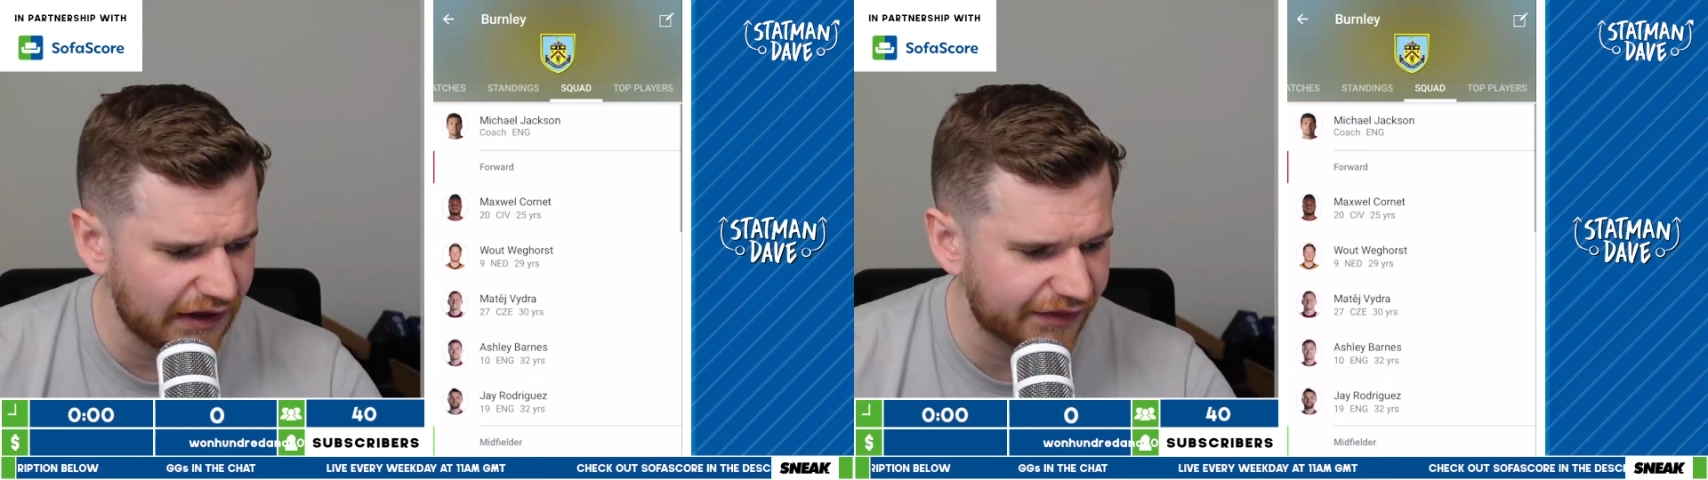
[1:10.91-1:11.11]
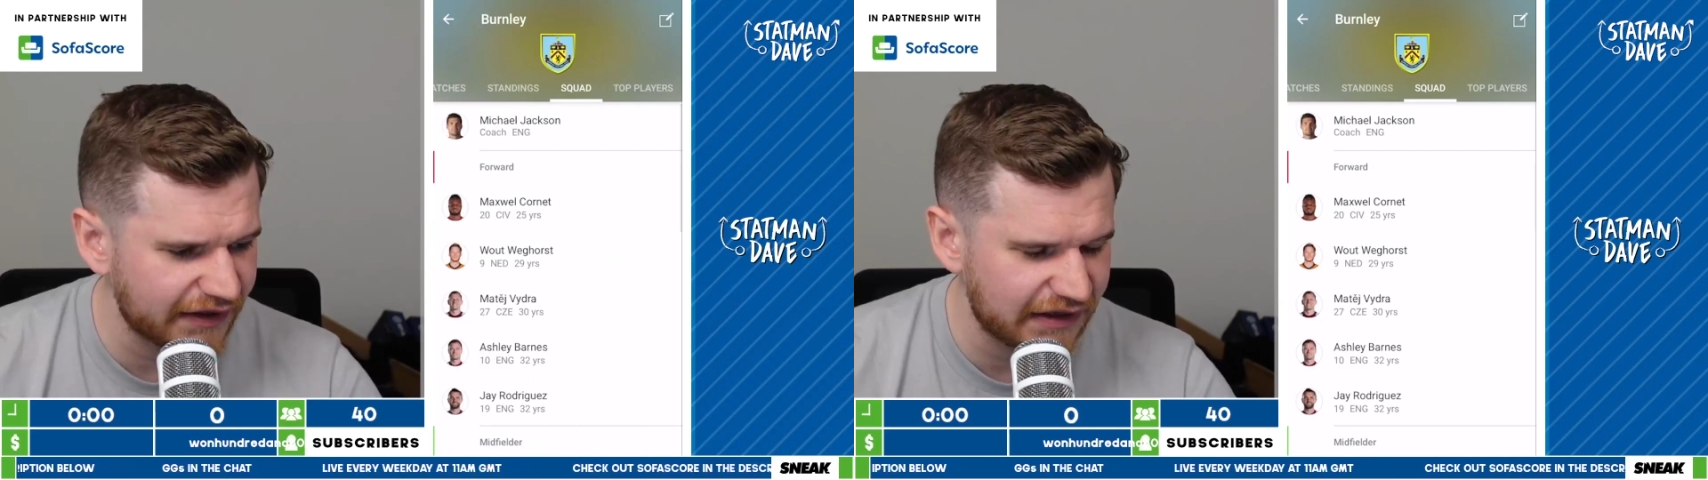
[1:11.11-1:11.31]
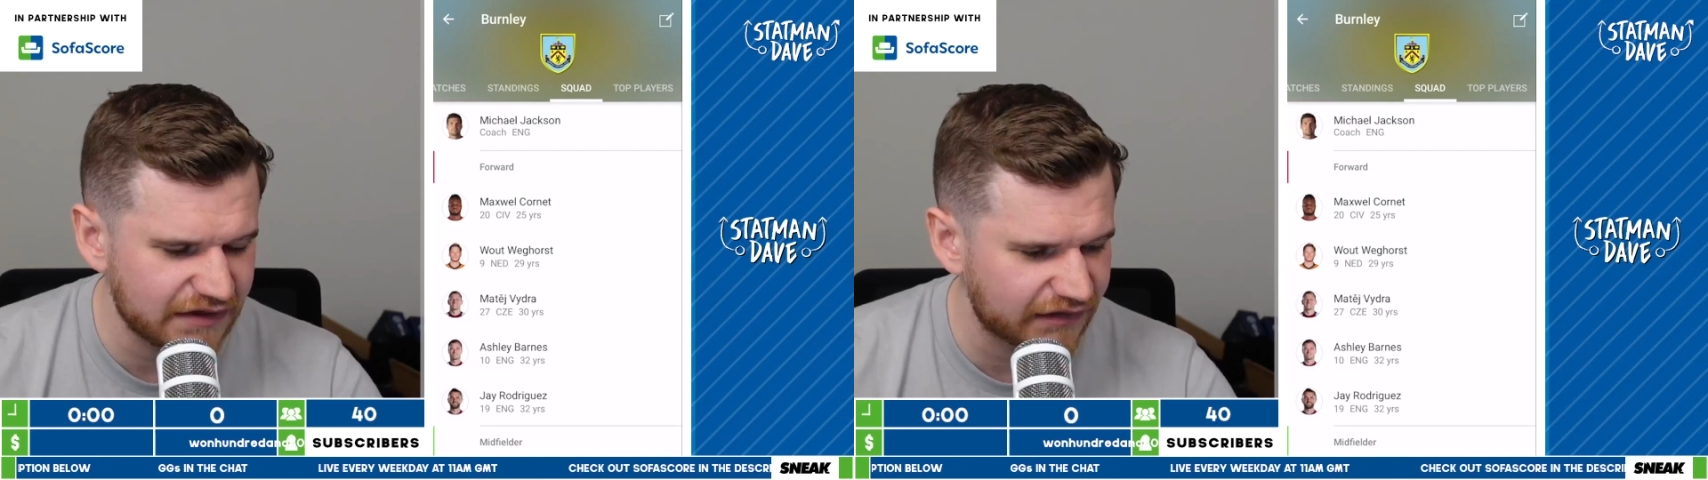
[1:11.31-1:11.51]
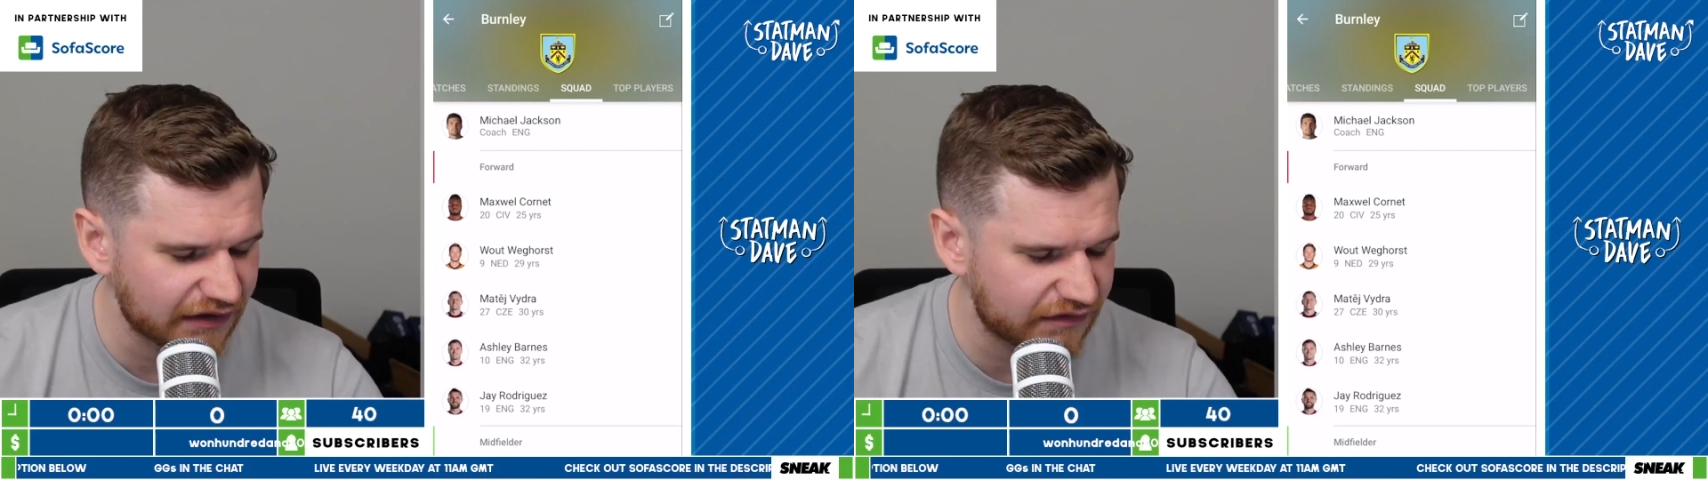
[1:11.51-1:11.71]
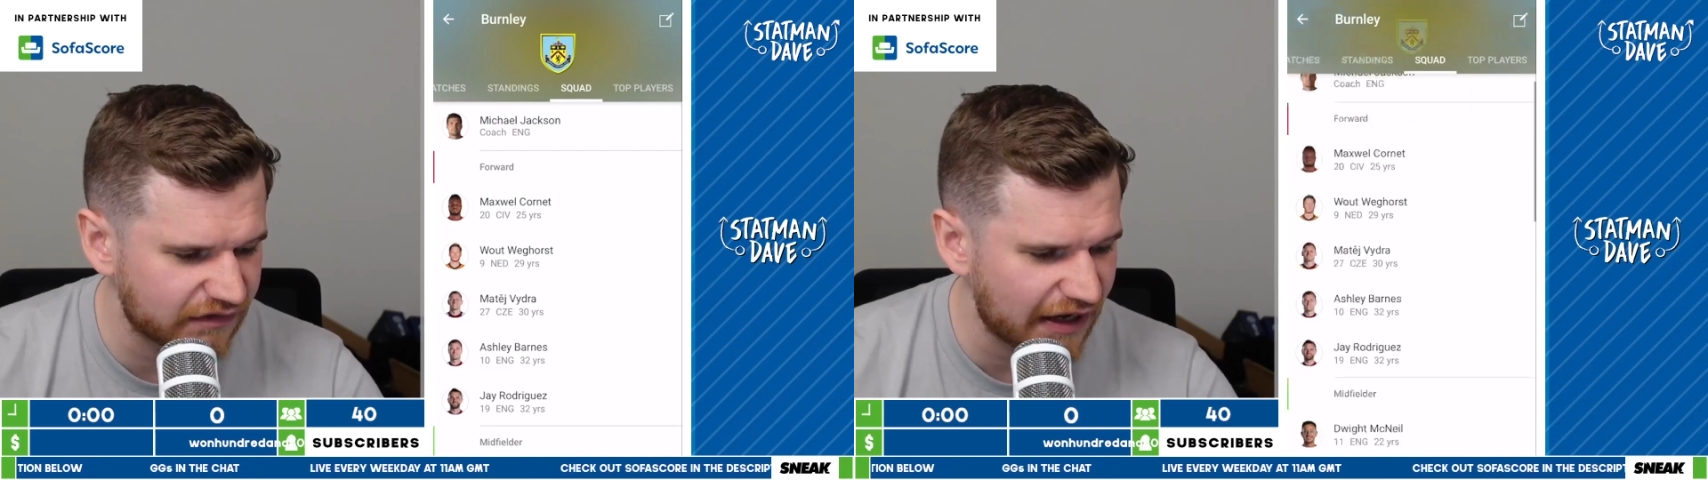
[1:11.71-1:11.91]
I think he's going
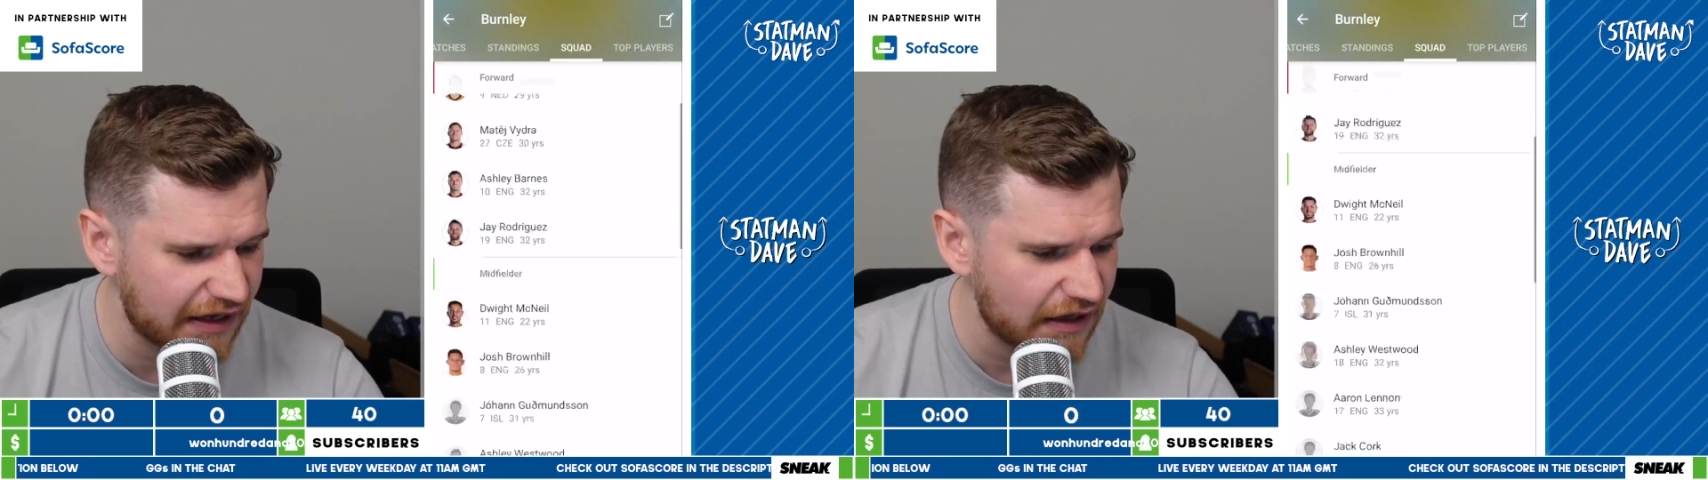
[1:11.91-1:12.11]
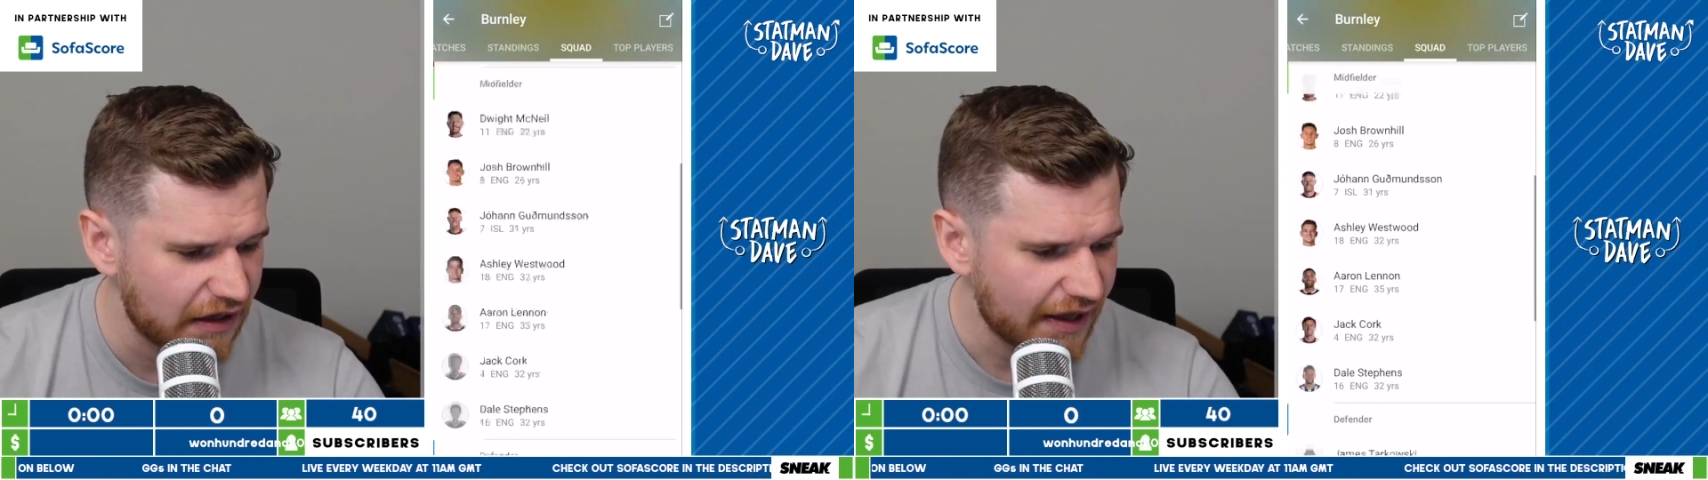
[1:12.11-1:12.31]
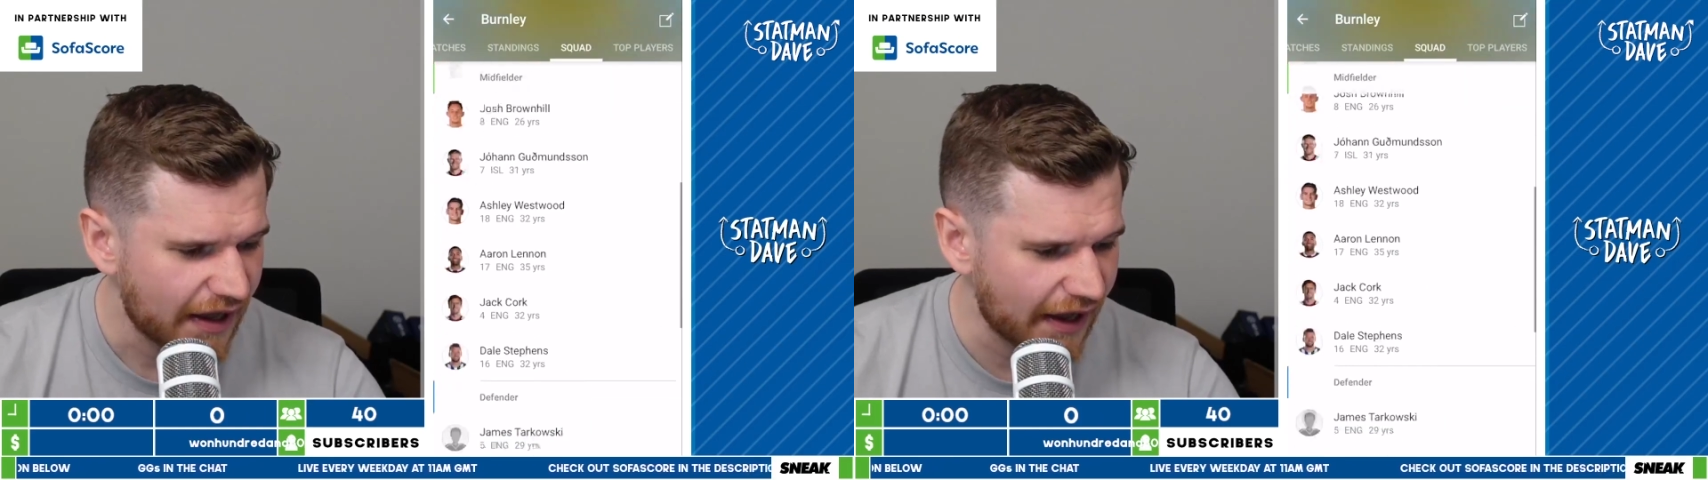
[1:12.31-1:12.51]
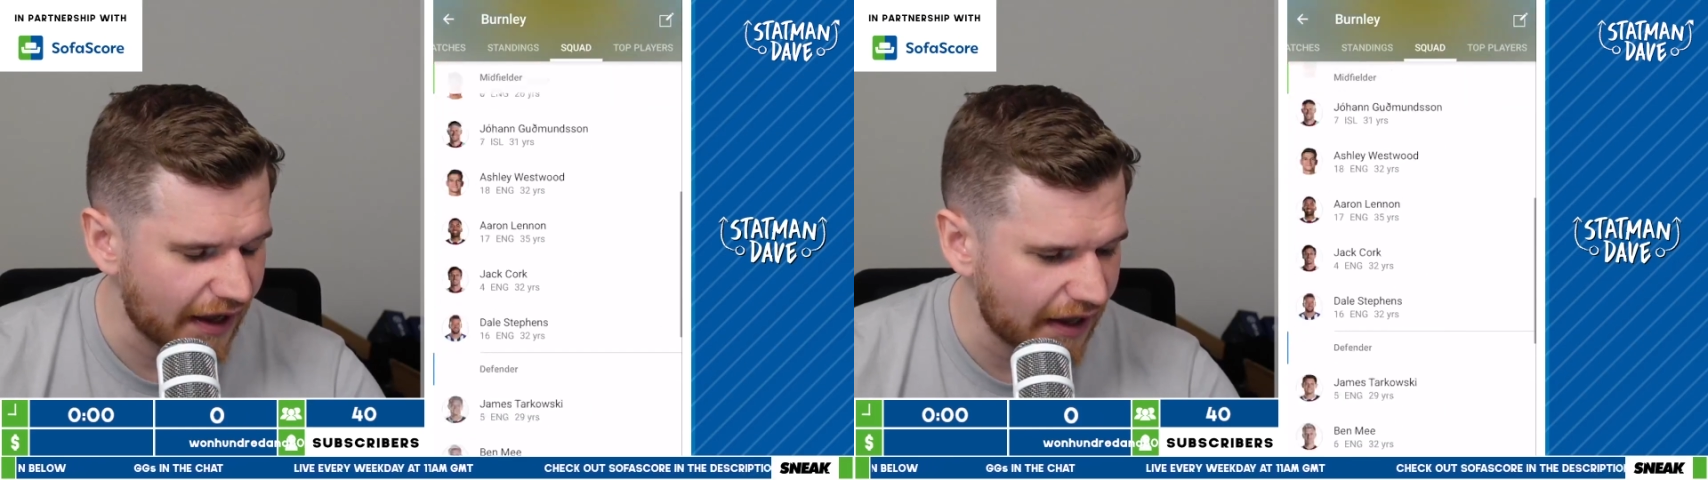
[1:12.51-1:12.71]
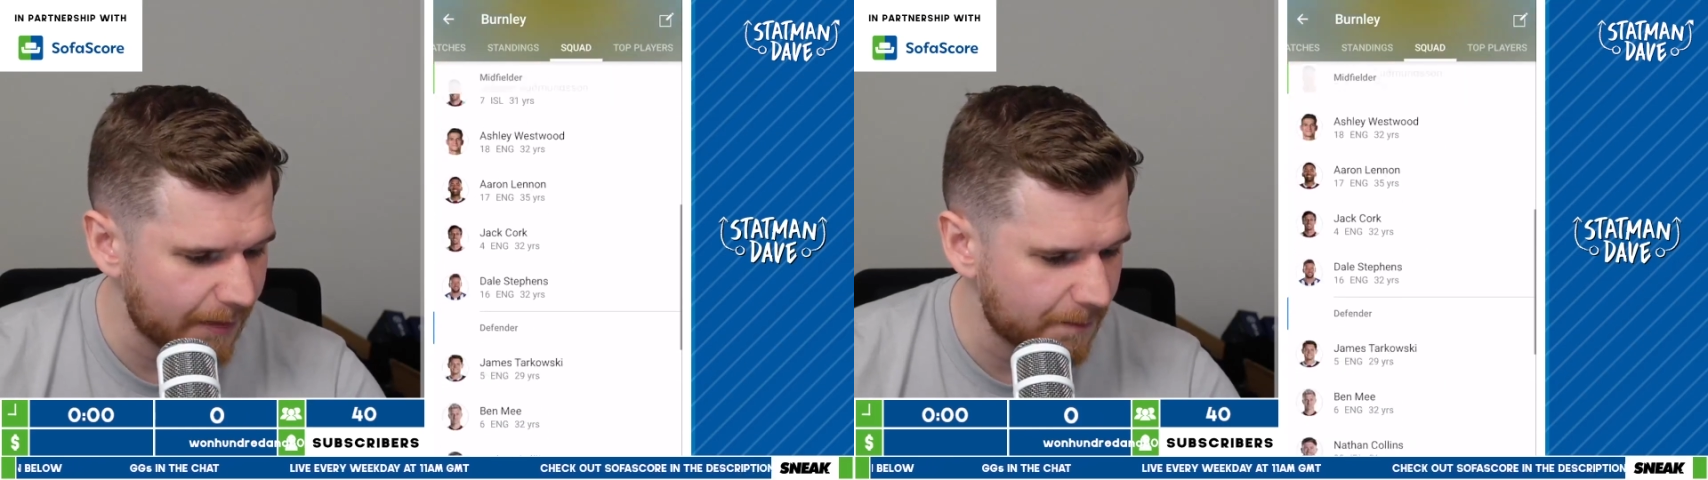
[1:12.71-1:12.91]
to stay
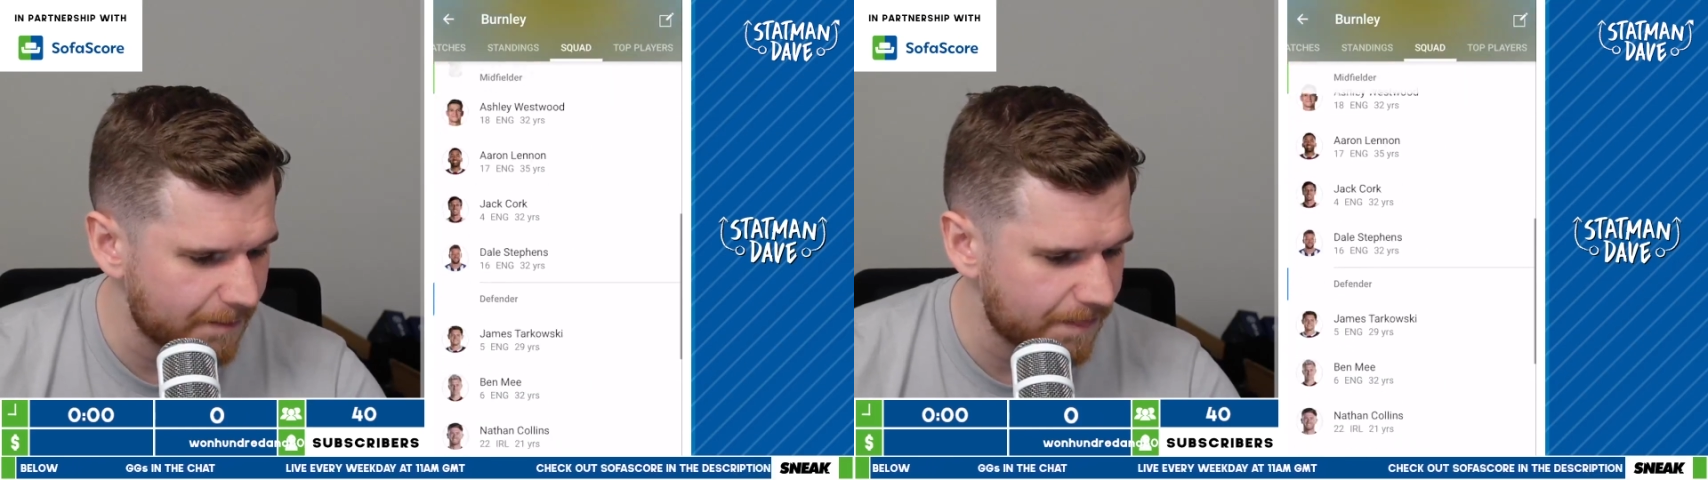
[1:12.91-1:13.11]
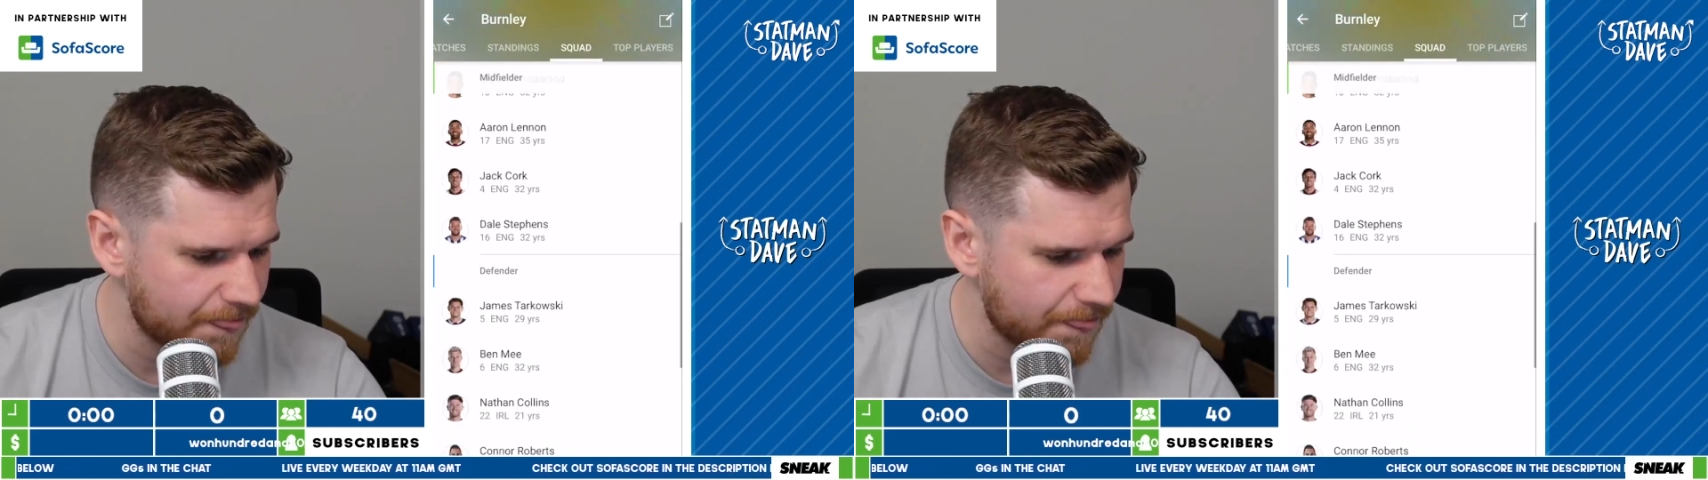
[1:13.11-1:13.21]
there.